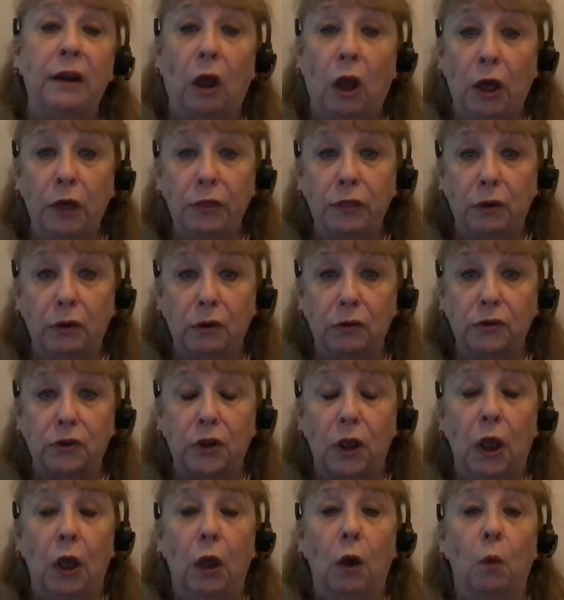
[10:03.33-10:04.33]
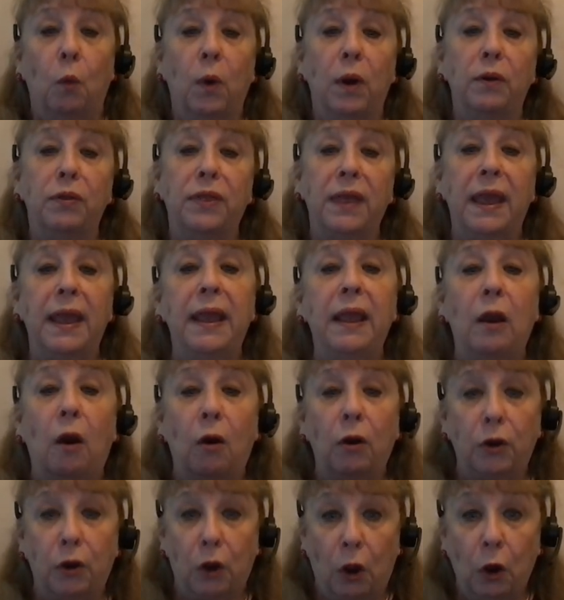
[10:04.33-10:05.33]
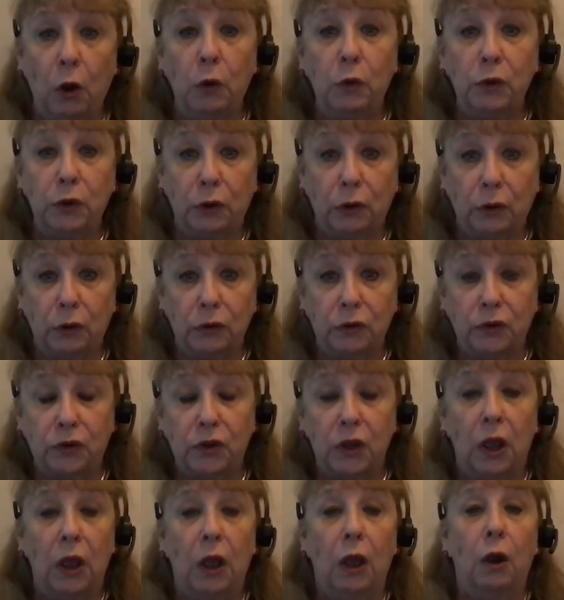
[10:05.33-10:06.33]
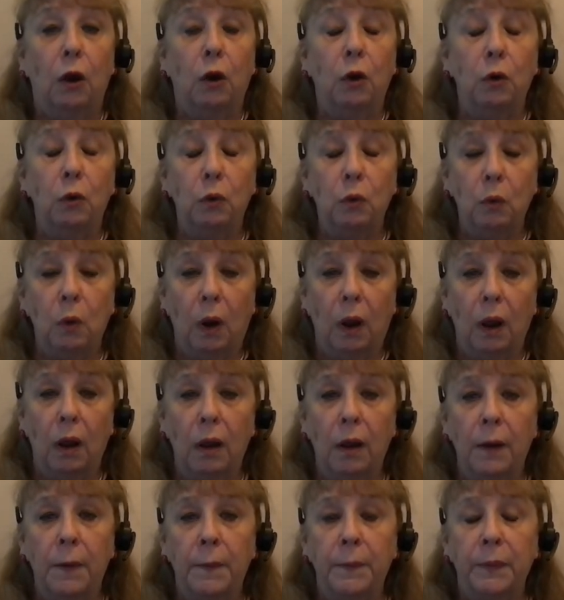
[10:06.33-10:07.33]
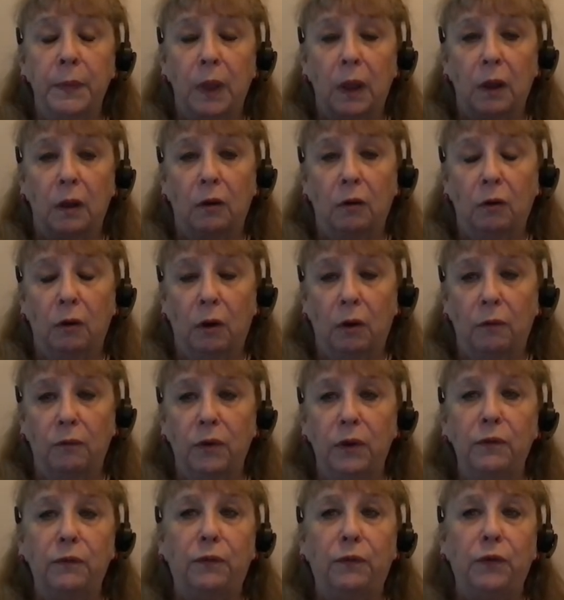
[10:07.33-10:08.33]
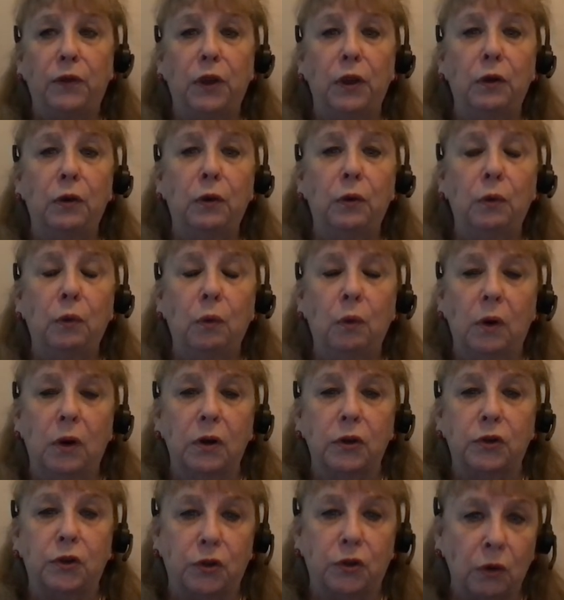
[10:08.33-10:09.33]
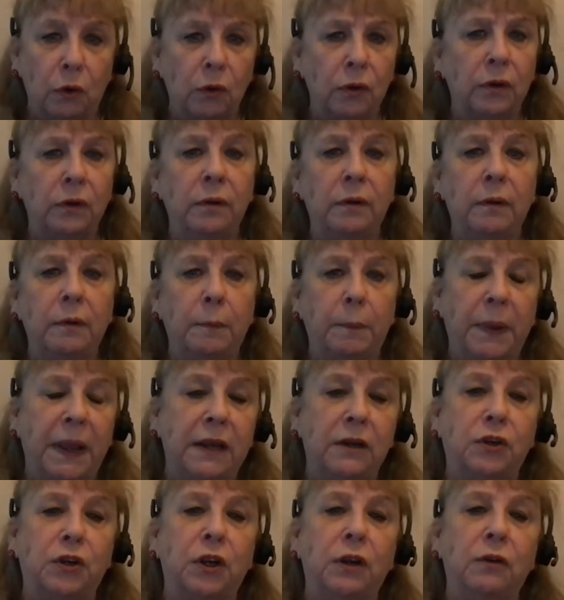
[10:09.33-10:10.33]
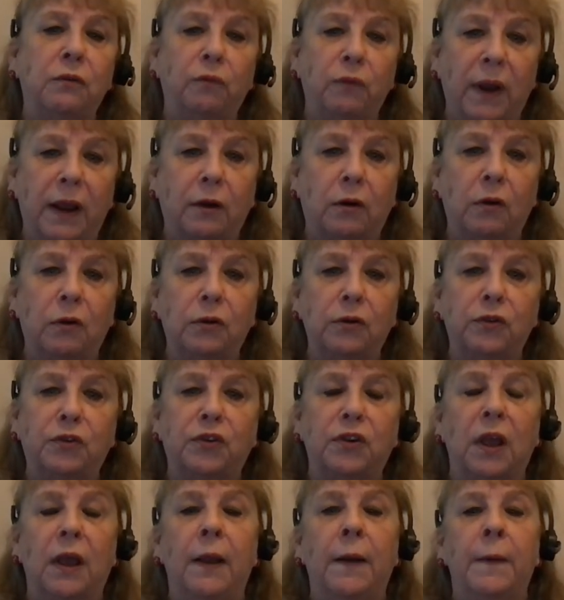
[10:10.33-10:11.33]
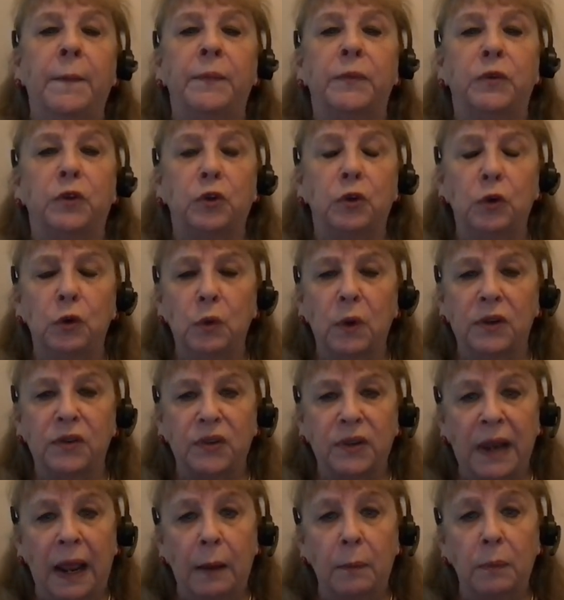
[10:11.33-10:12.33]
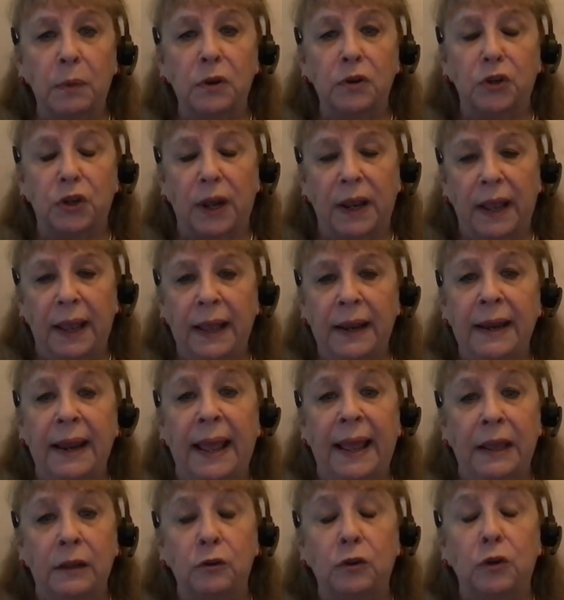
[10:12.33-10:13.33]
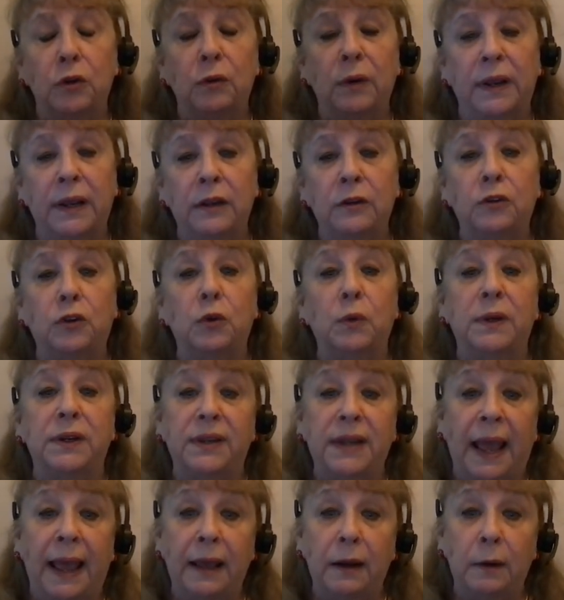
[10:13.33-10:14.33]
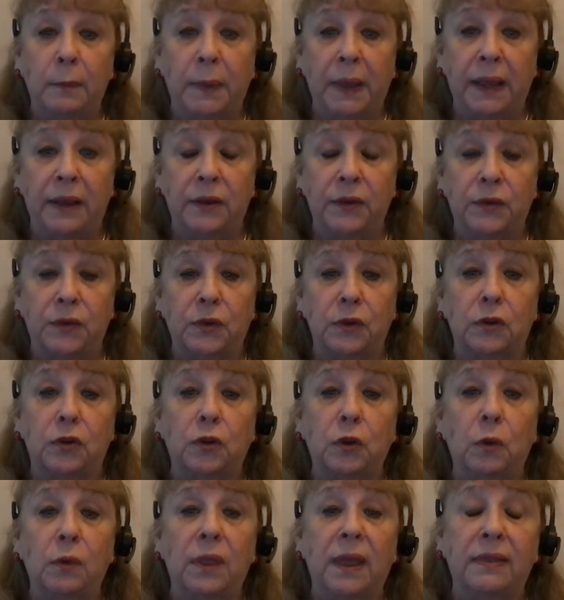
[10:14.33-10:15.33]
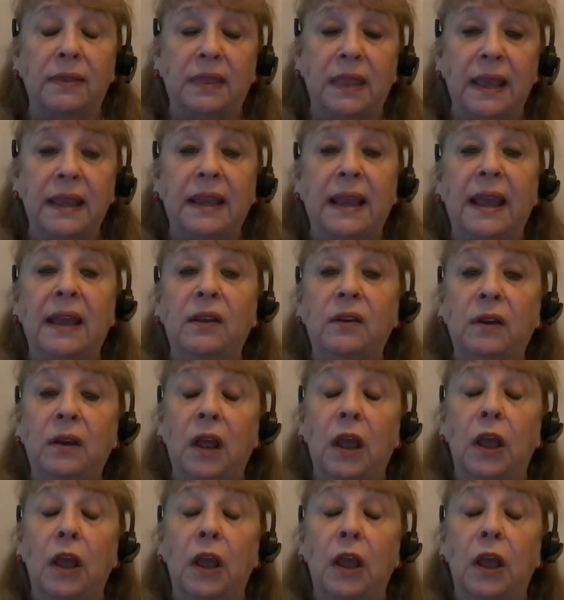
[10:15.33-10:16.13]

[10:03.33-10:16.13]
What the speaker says: others where they are coders who review certain patient records to establish and enter into a database so that they can